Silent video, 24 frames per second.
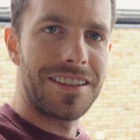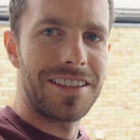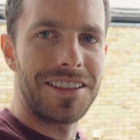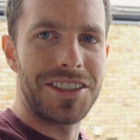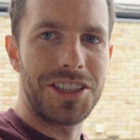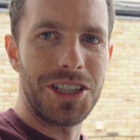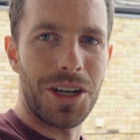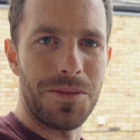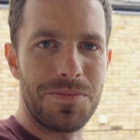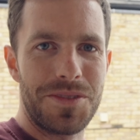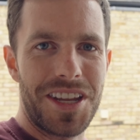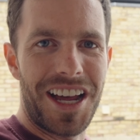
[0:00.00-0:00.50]

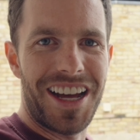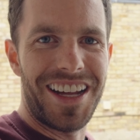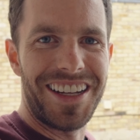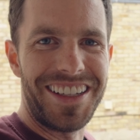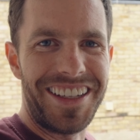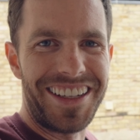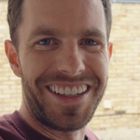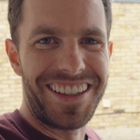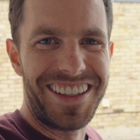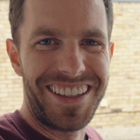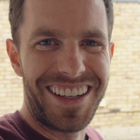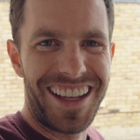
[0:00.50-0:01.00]
job done.
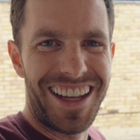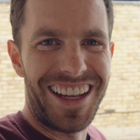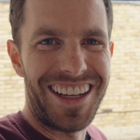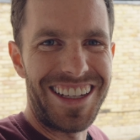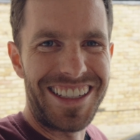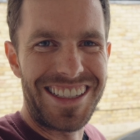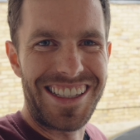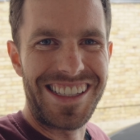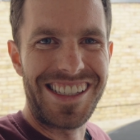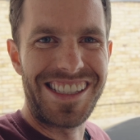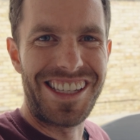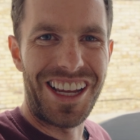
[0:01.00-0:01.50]
That's
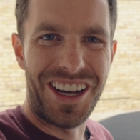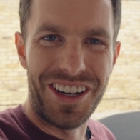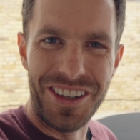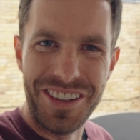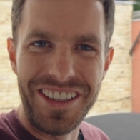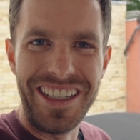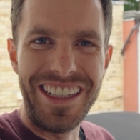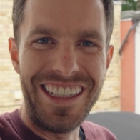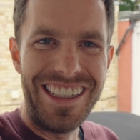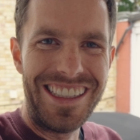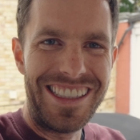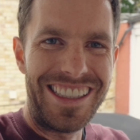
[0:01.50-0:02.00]
so
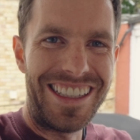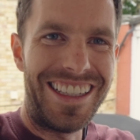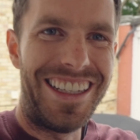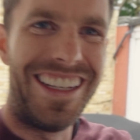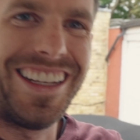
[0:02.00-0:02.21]
easy.